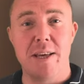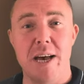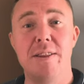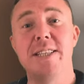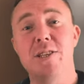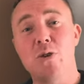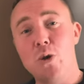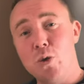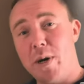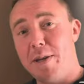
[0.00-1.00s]
And this has
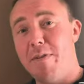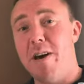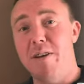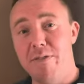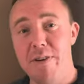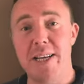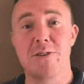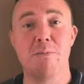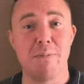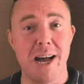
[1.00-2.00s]
also had an effect
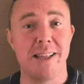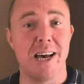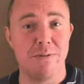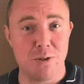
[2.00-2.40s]
on my life